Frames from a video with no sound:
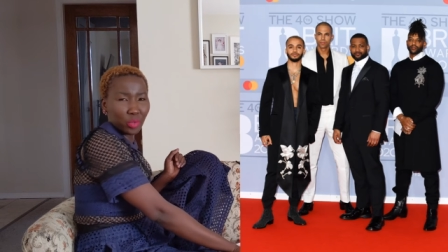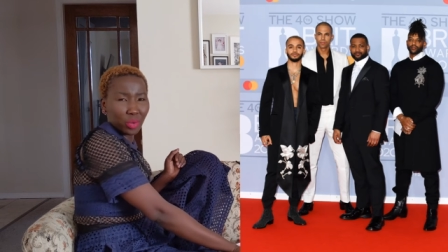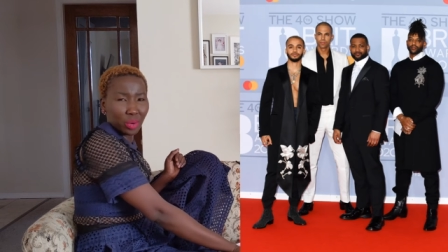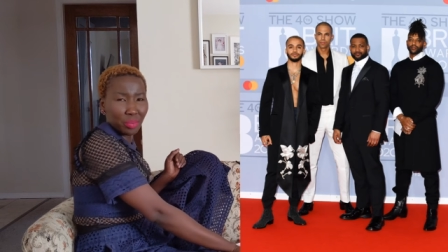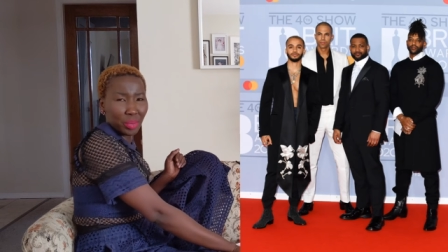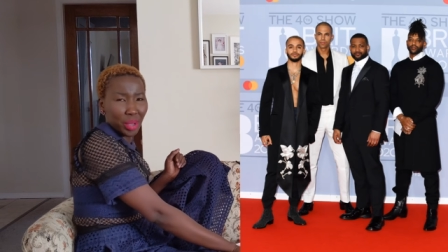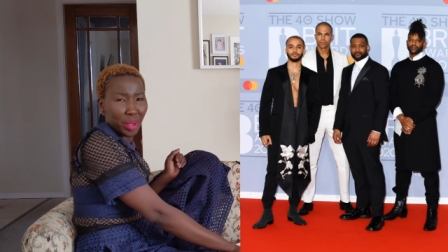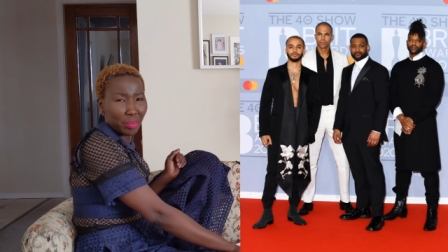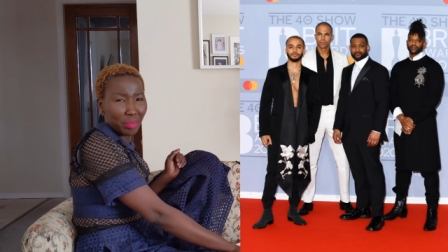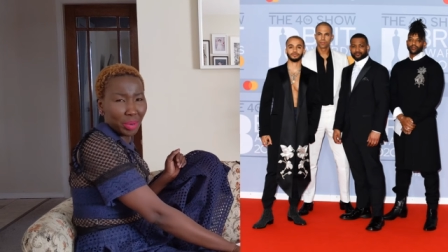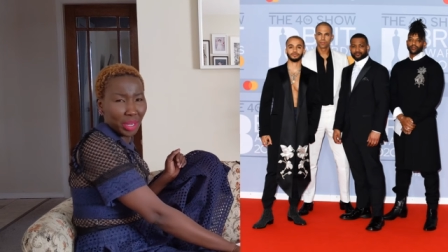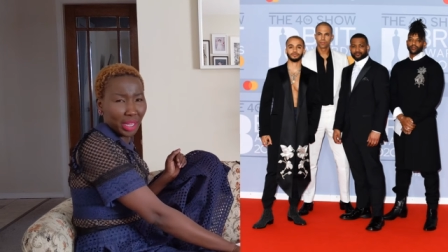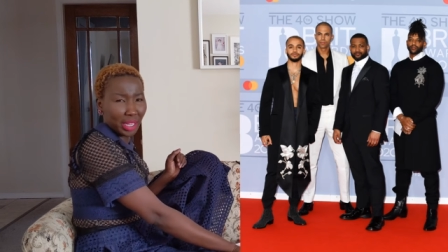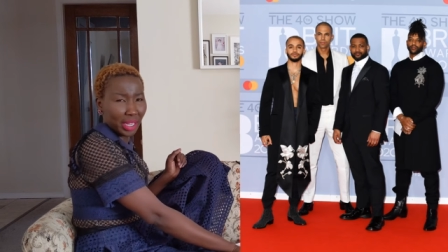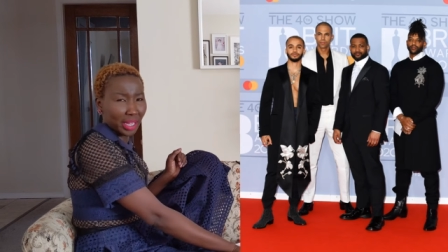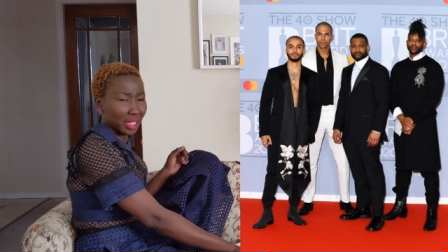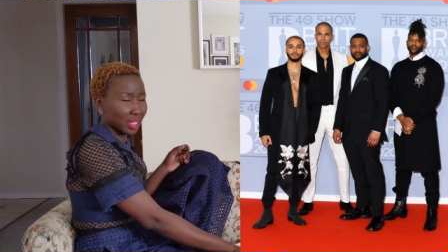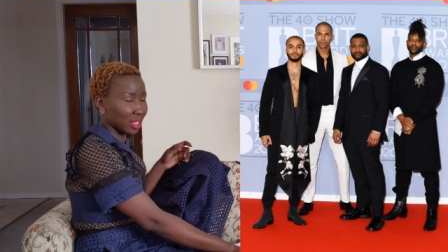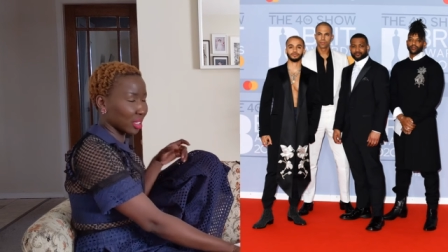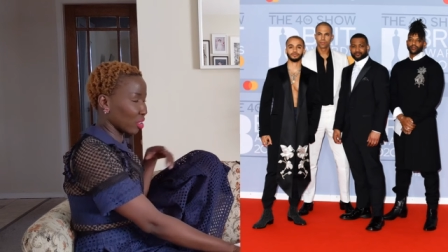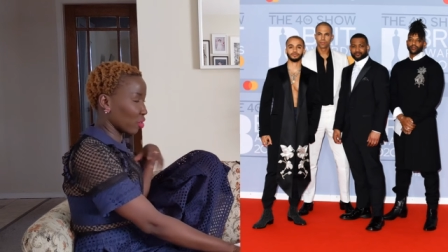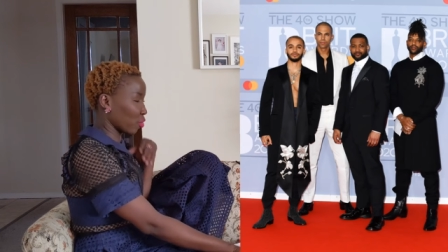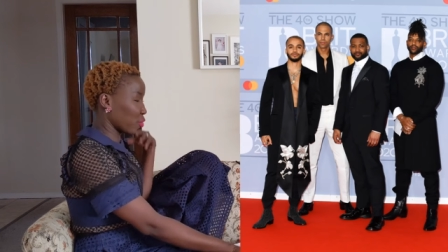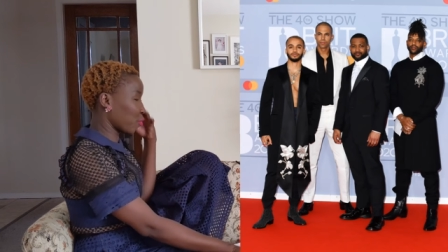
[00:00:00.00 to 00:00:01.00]
remember,
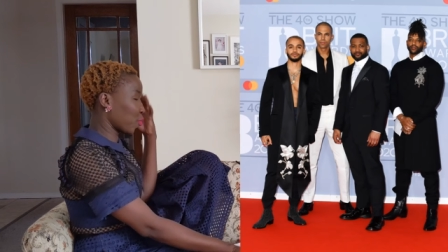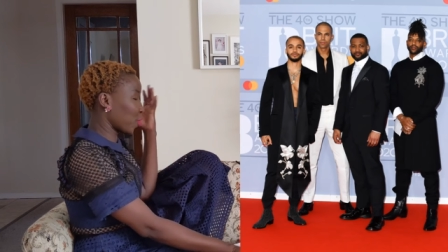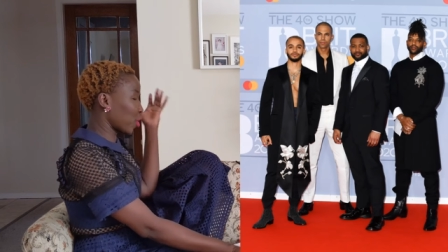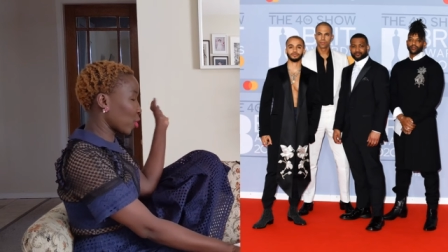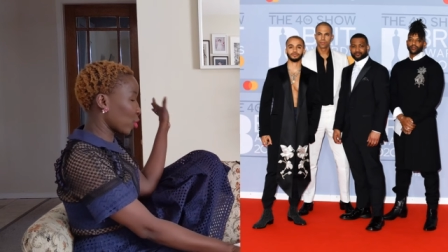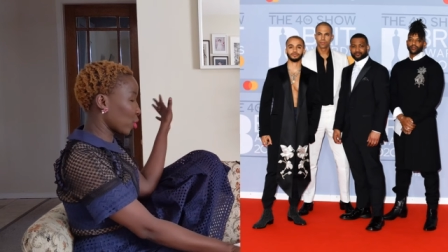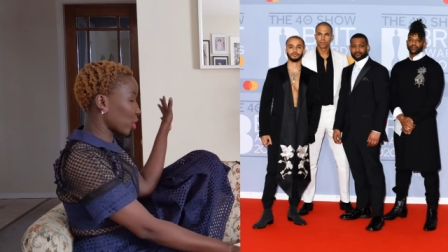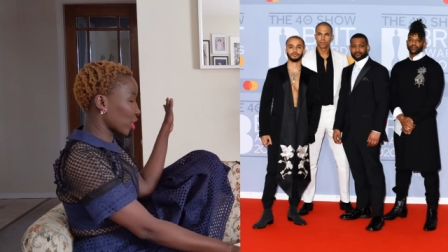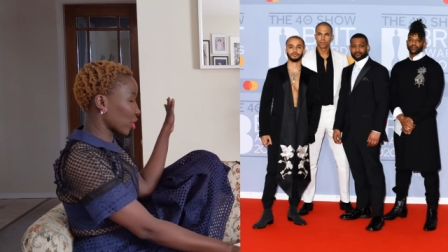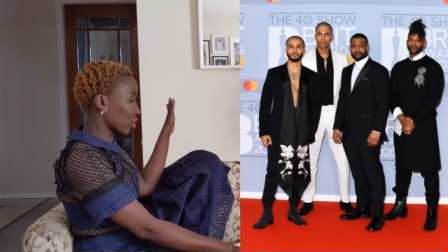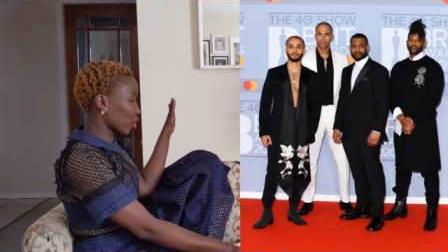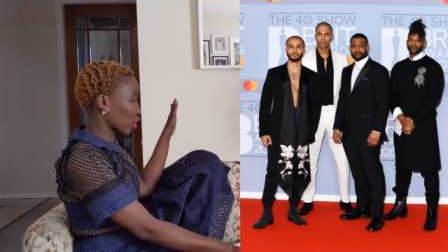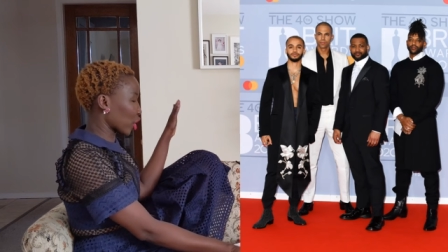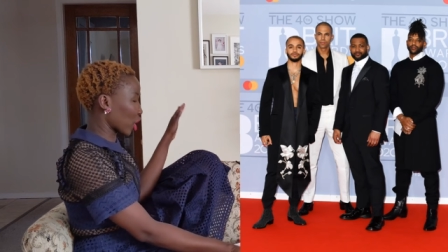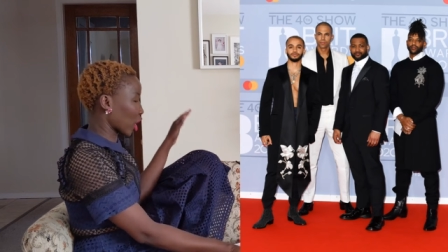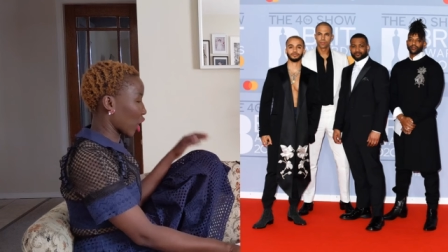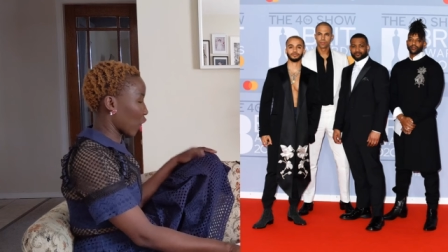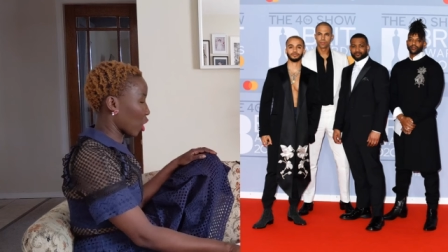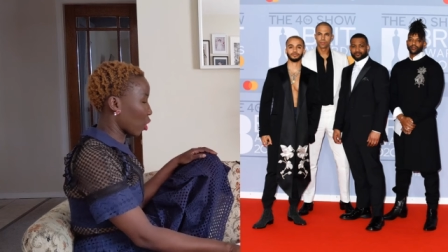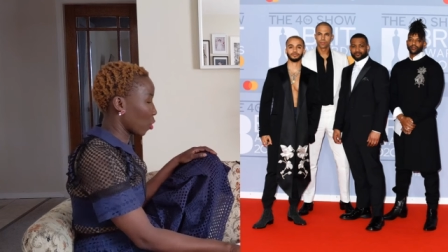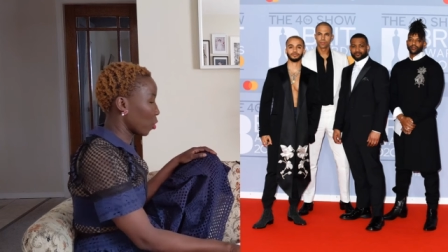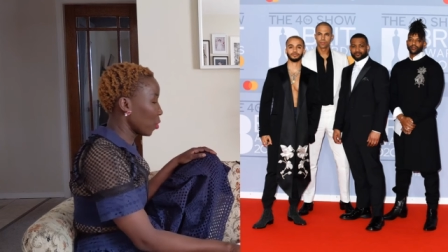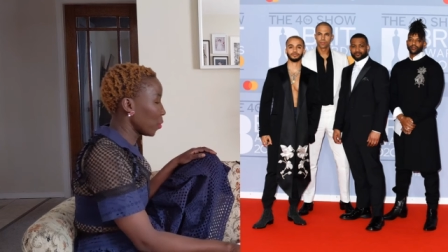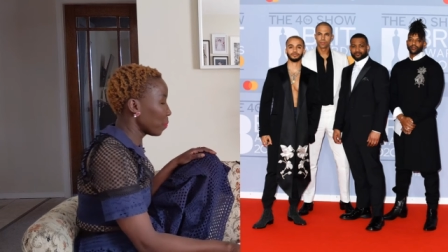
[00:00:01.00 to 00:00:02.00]
like a few years
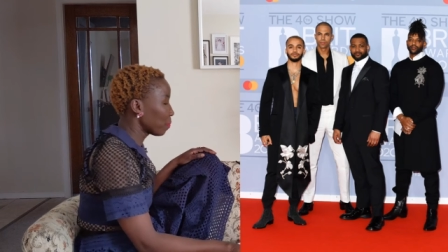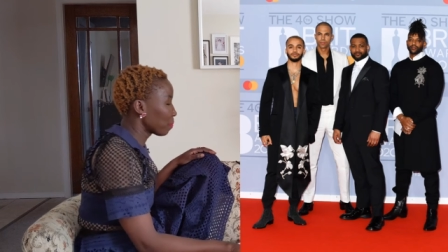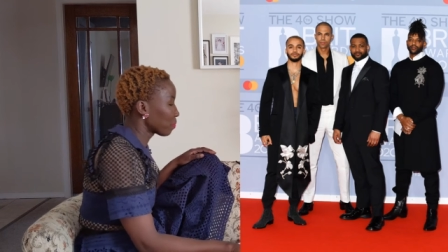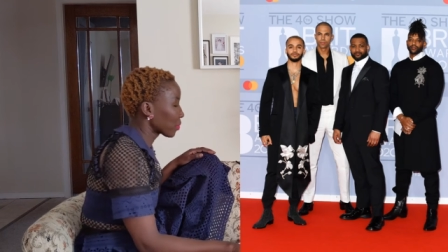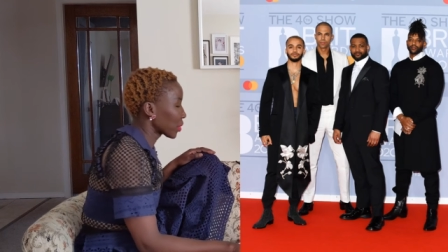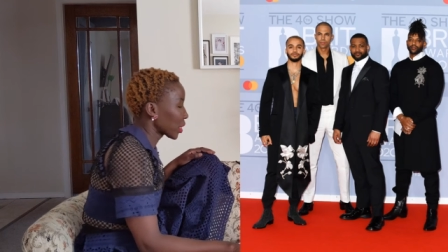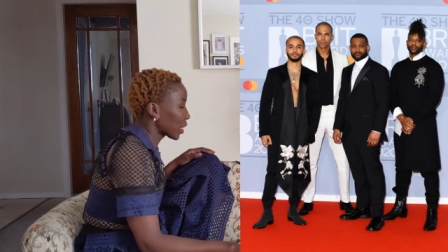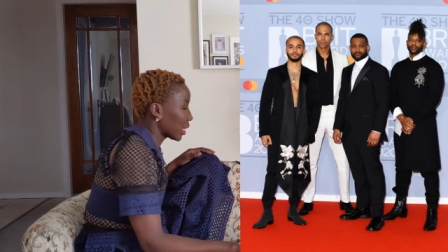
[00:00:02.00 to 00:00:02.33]
ago.